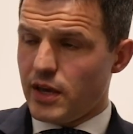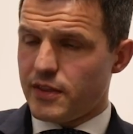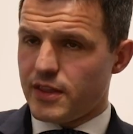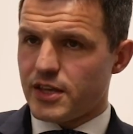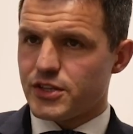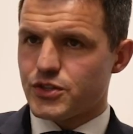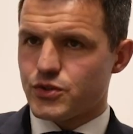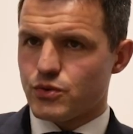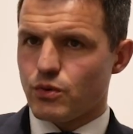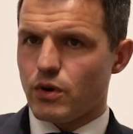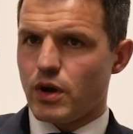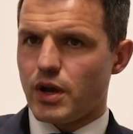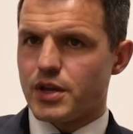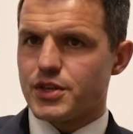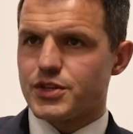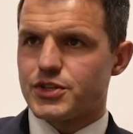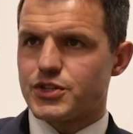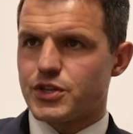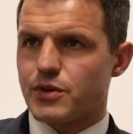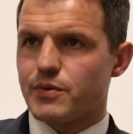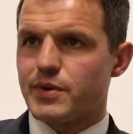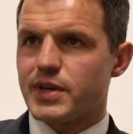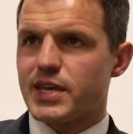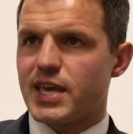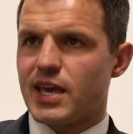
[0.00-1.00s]
Yeah, that's right.
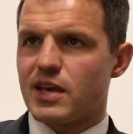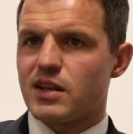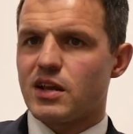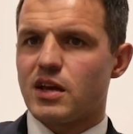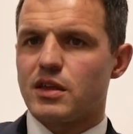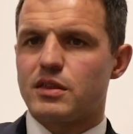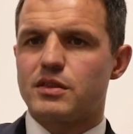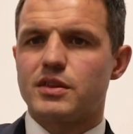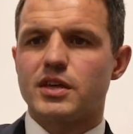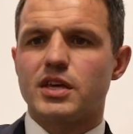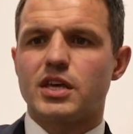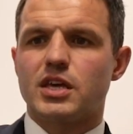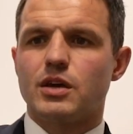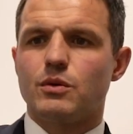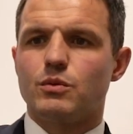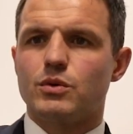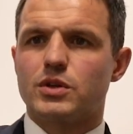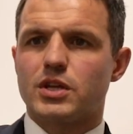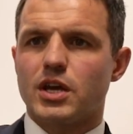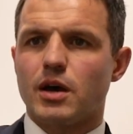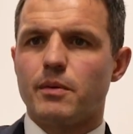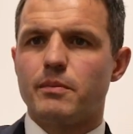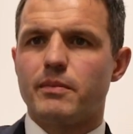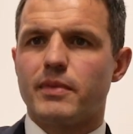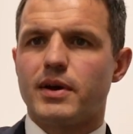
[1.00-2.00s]
So again, I think it
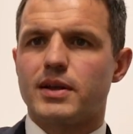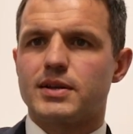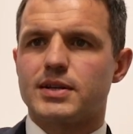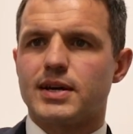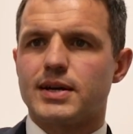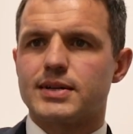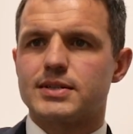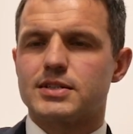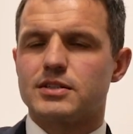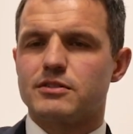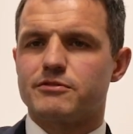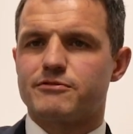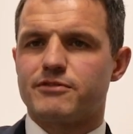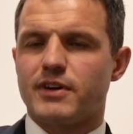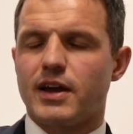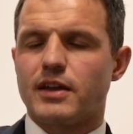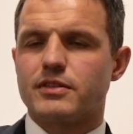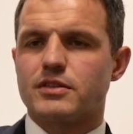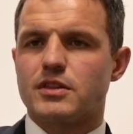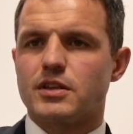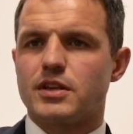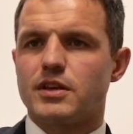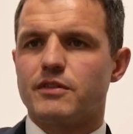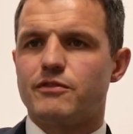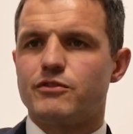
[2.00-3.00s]
would come back to the
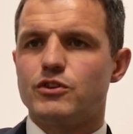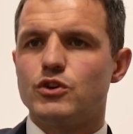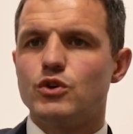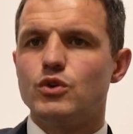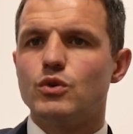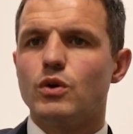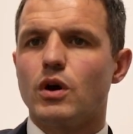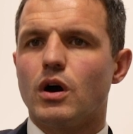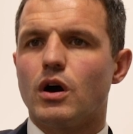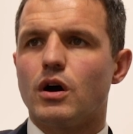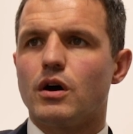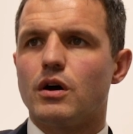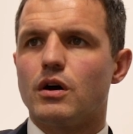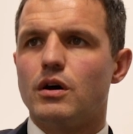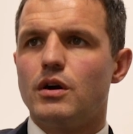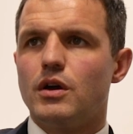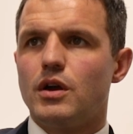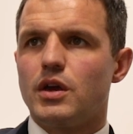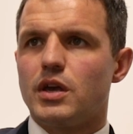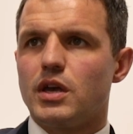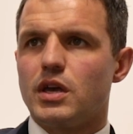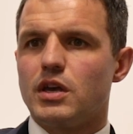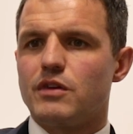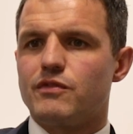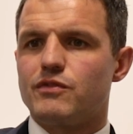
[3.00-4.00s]
fact that if
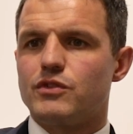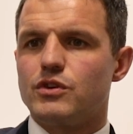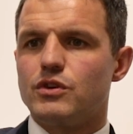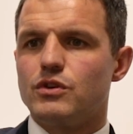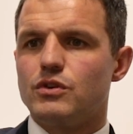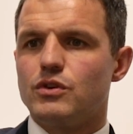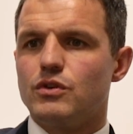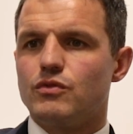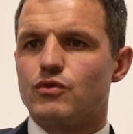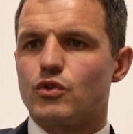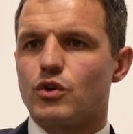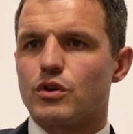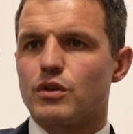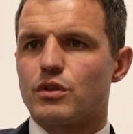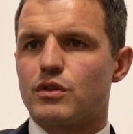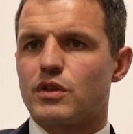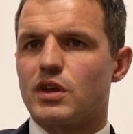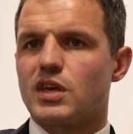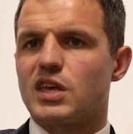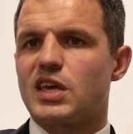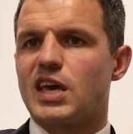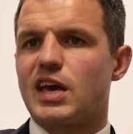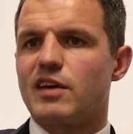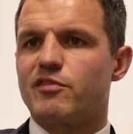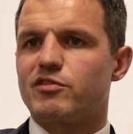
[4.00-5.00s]
you've got to
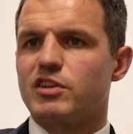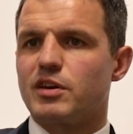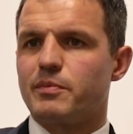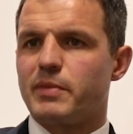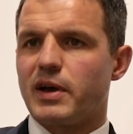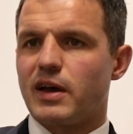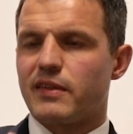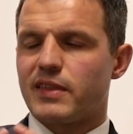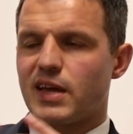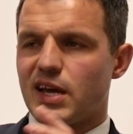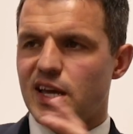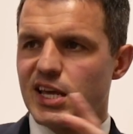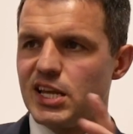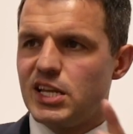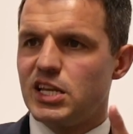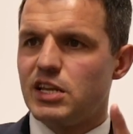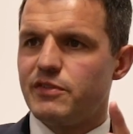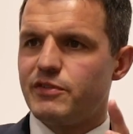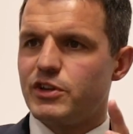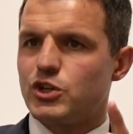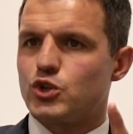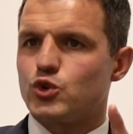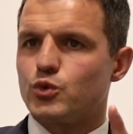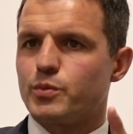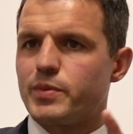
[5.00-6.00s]
think carefully about that
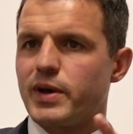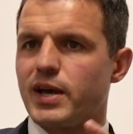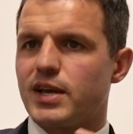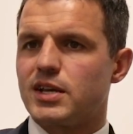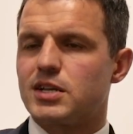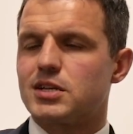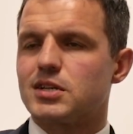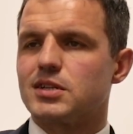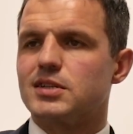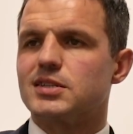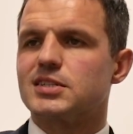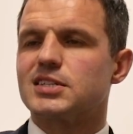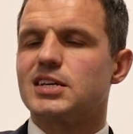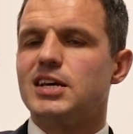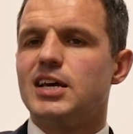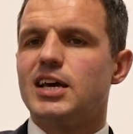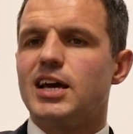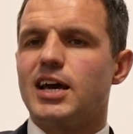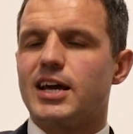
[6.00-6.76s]
individual patient